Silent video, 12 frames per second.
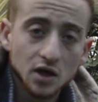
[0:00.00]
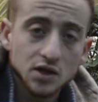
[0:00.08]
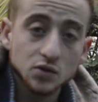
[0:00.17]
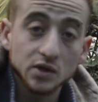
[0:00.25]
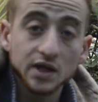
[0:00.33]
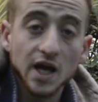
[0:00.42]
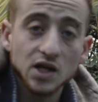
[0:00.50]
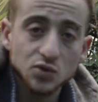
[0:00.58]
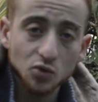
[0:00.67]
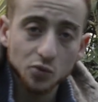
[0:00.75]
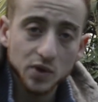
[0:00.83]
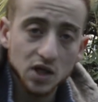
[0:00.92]
to engage
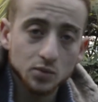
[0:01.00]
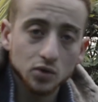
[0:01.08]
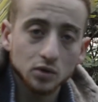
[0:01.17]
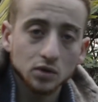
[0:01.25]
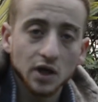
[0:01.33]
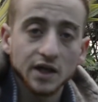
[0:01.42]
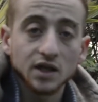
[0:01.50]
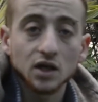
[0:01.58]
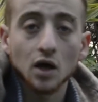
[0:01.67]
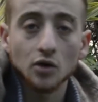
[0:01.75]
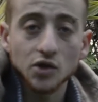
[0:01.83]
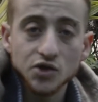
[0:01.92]
more people and
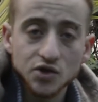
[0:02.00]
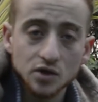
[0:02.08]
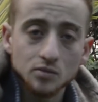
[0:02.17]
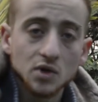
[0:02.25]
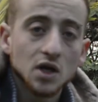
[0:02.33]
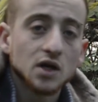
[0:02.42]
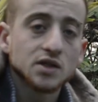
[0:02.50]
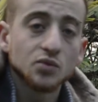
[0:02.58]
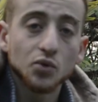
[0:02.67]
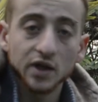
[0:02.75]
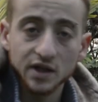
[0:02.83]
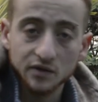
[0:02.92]
encourage them to
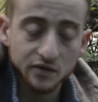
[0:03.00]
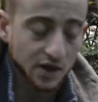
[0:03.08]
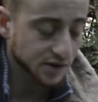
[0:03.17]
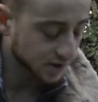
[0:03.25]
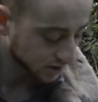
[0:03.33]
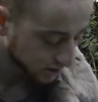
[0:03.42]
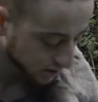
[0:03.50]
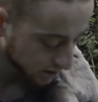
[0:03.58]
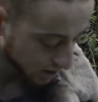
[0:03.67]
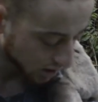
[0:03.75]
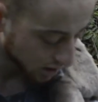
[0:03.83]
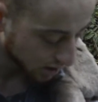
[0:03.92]
bring their friends
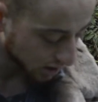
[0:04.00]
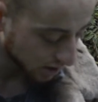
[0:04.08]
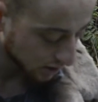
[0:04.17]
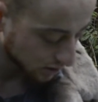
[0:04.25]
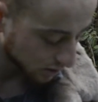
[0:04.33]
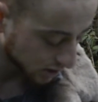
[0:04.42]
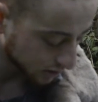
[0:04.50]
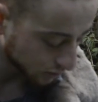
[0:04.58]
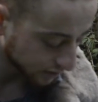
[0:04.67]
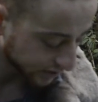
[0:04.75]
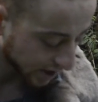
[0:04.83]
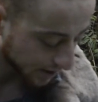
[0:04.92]
and
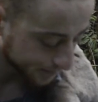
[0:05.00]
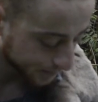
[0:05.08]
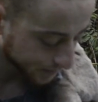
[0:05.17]
all of that.